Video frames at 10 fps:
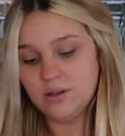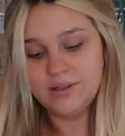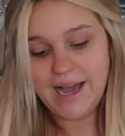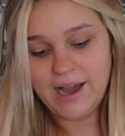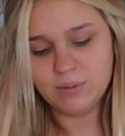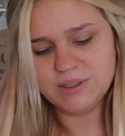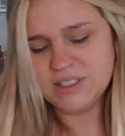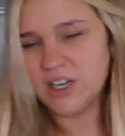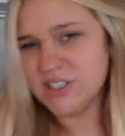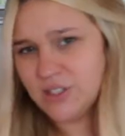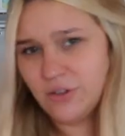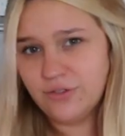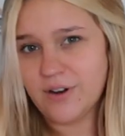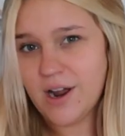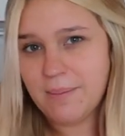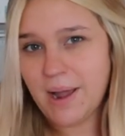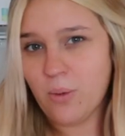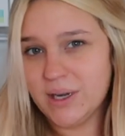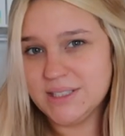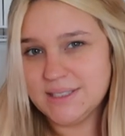That was also from, I
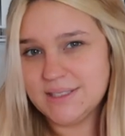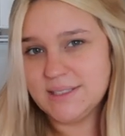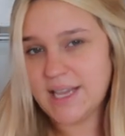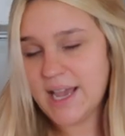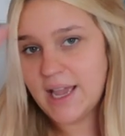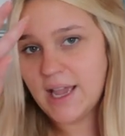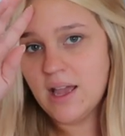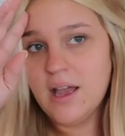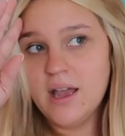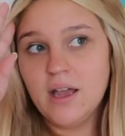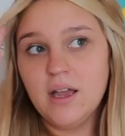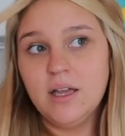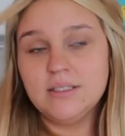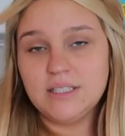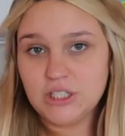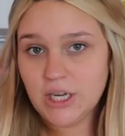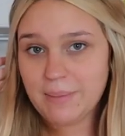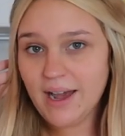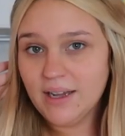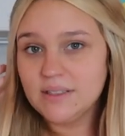want to say, T J
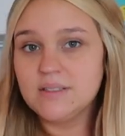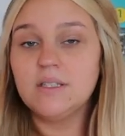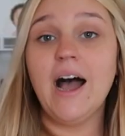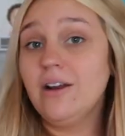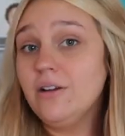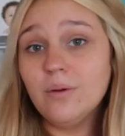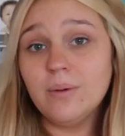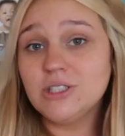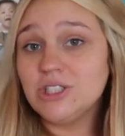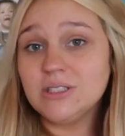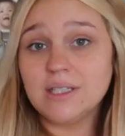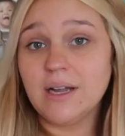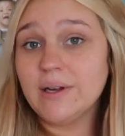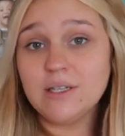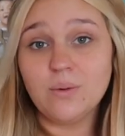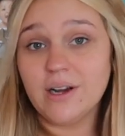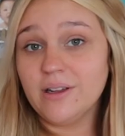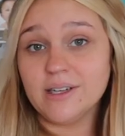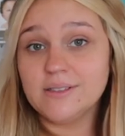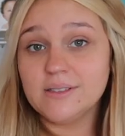Maxx. I don't know when she's going to wear
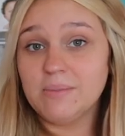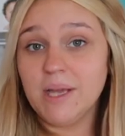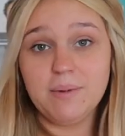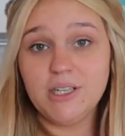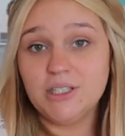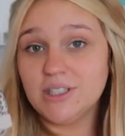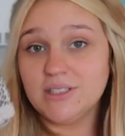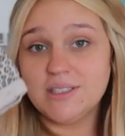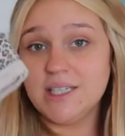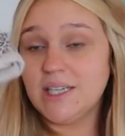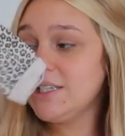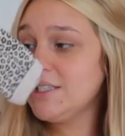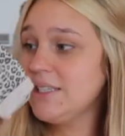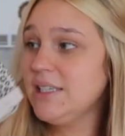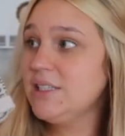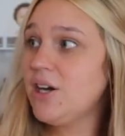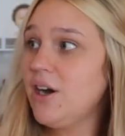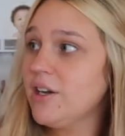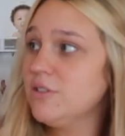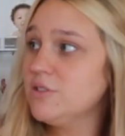this. Maybe just to eat
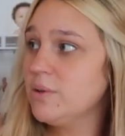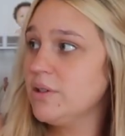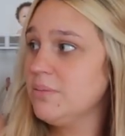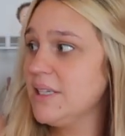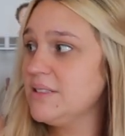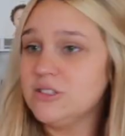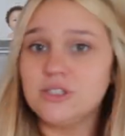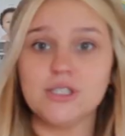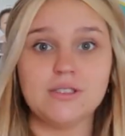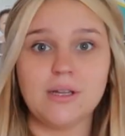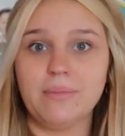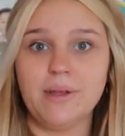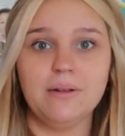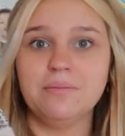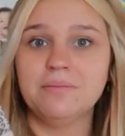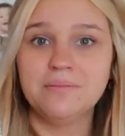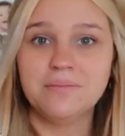tacos with my sister or something. Like,